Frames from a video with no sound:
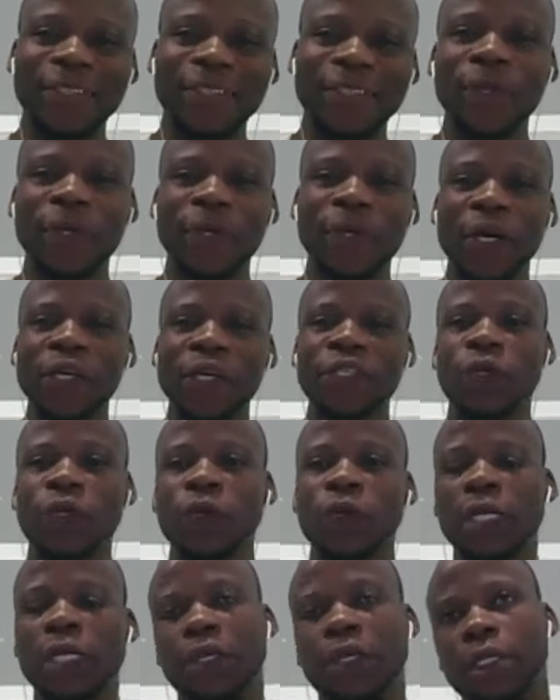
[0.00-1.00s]

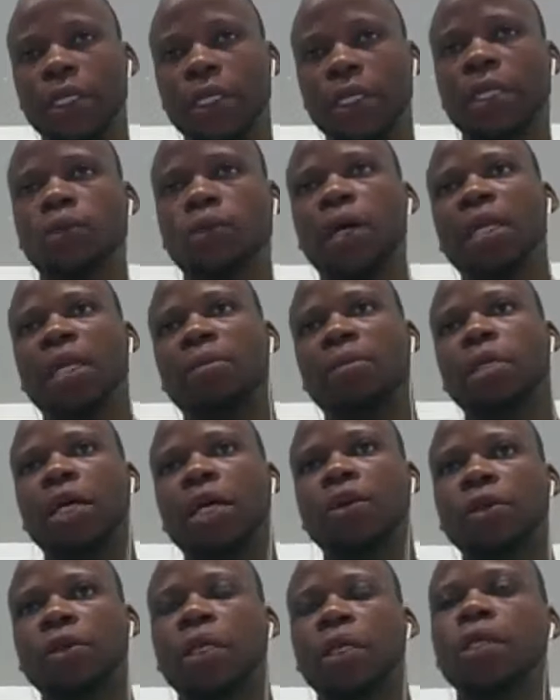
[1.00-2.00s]
so currently, what I'm
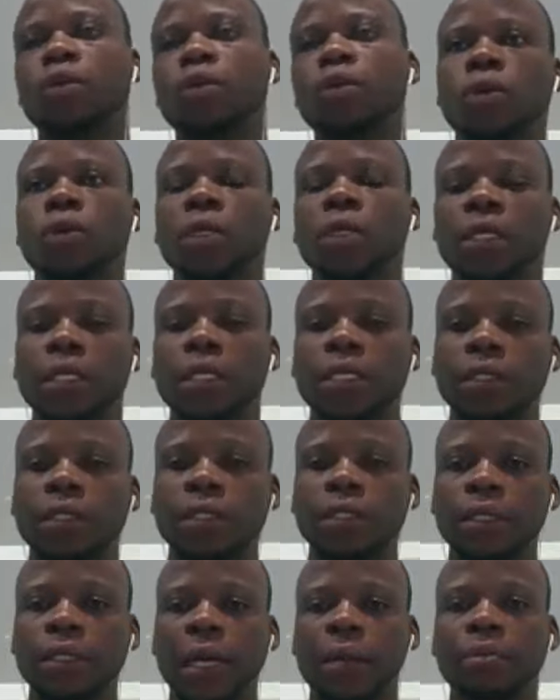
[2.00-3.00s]
currently doing
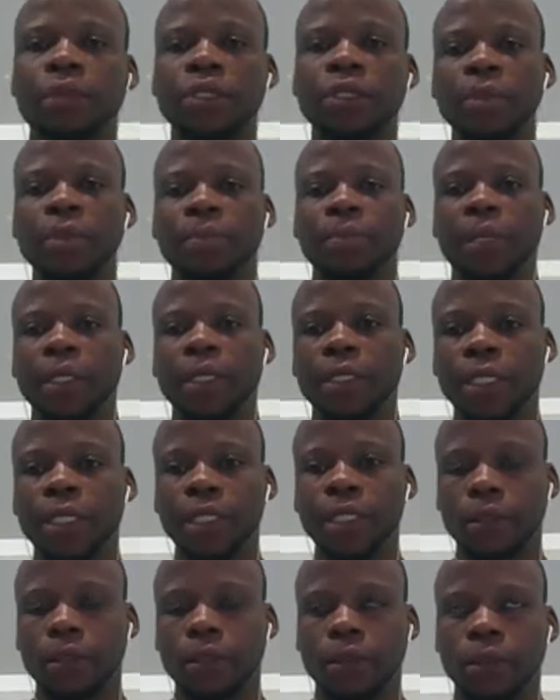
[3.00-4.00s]
is I'm
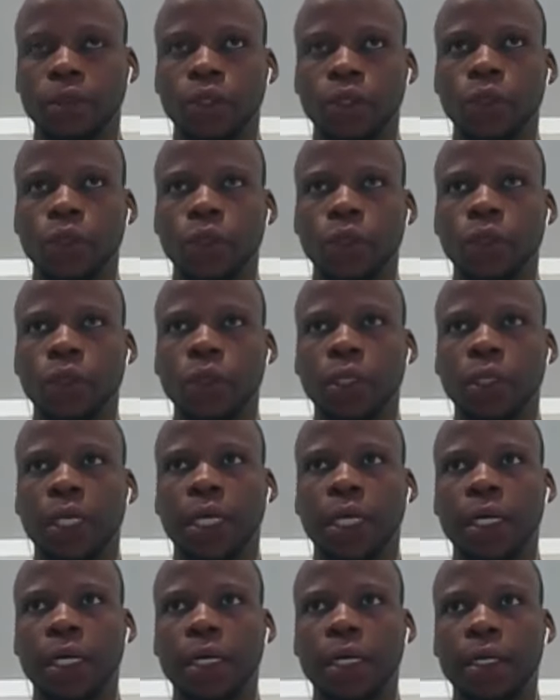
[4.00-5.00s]
rebuilding. You know,
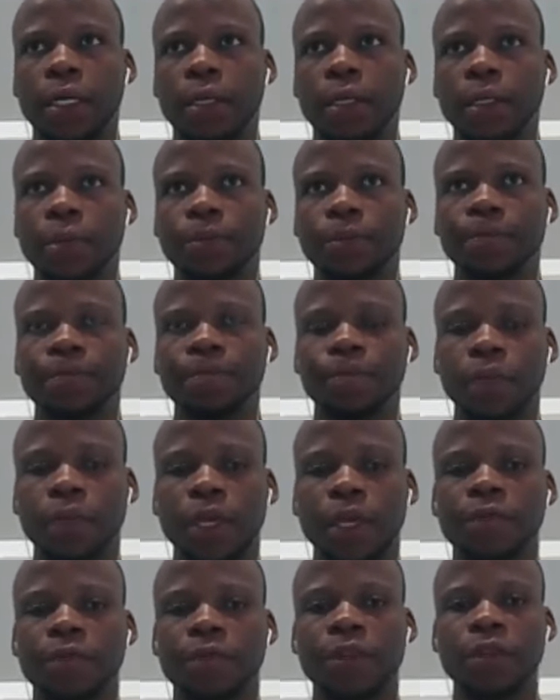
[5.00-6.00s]

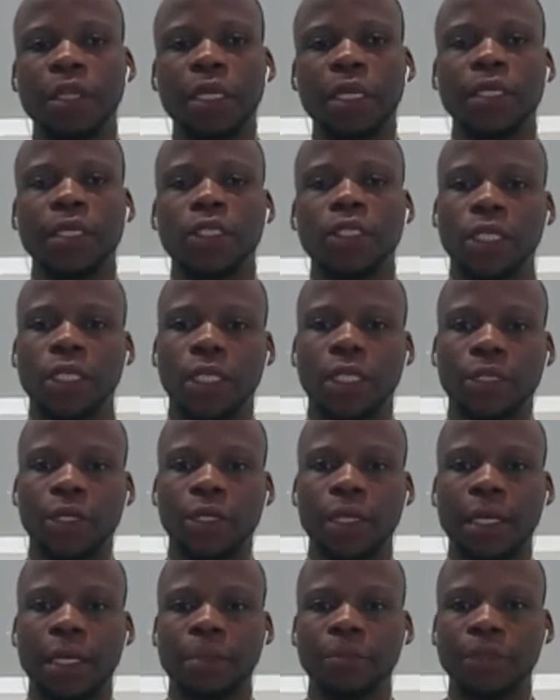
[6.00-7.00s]
everything in
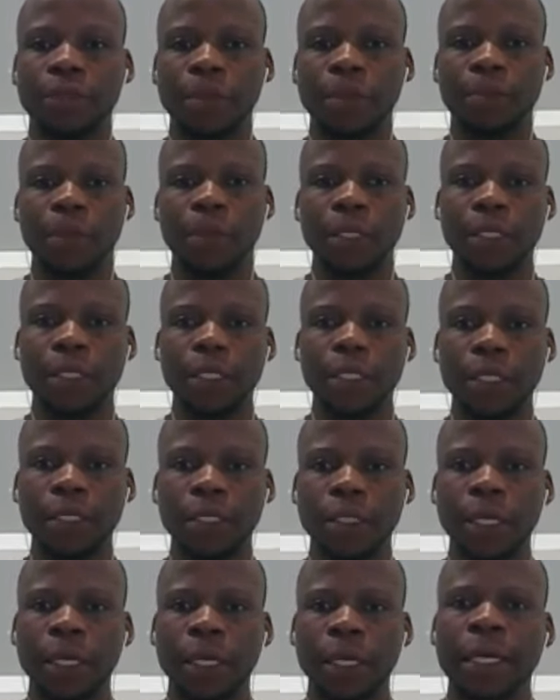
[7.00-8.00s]
general, I'm
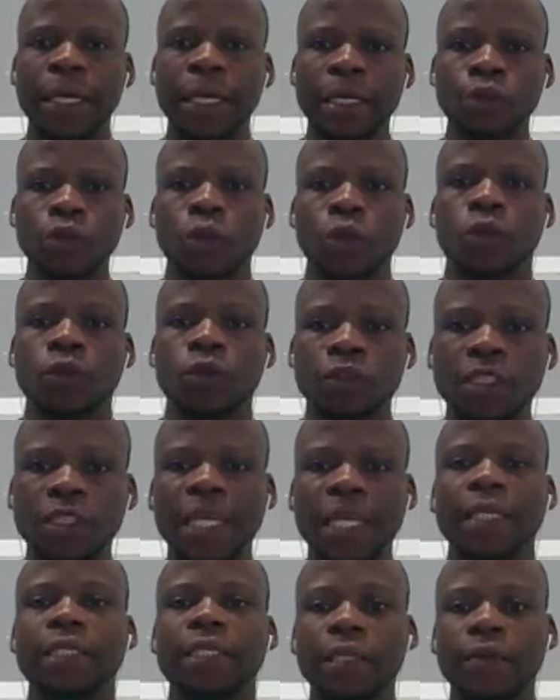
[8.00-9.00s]
rebuilding. Sort of
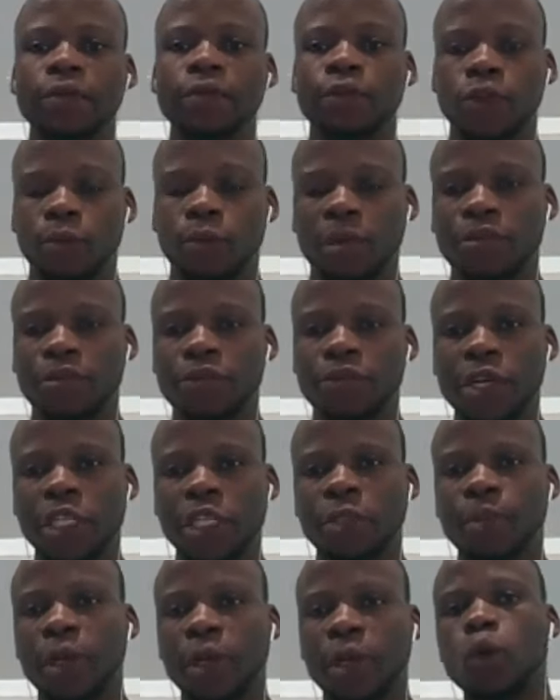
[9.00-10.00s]
starting from
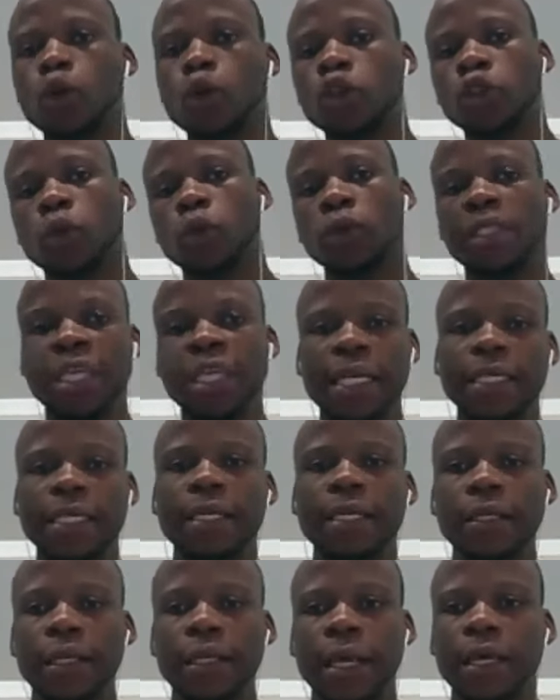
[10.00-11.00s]
afresh, but also
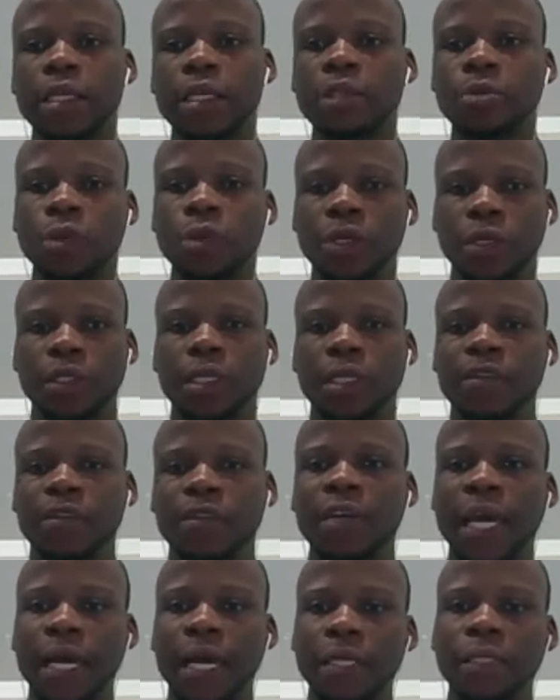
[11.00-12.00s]
taking the experience
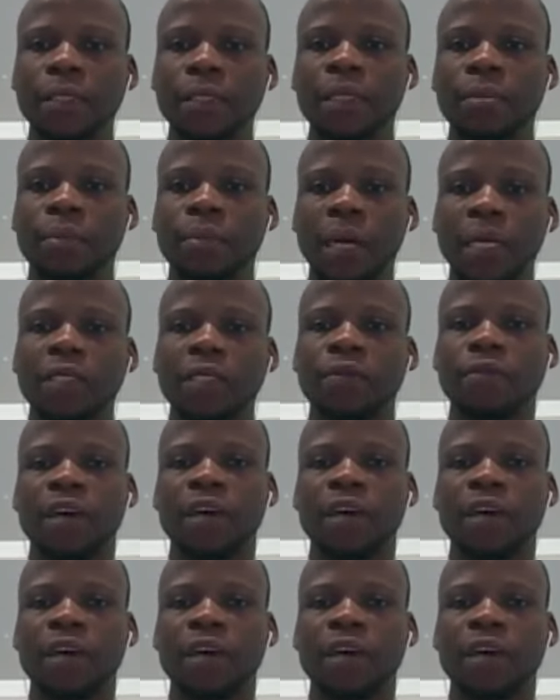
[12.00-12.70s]
I've had in the past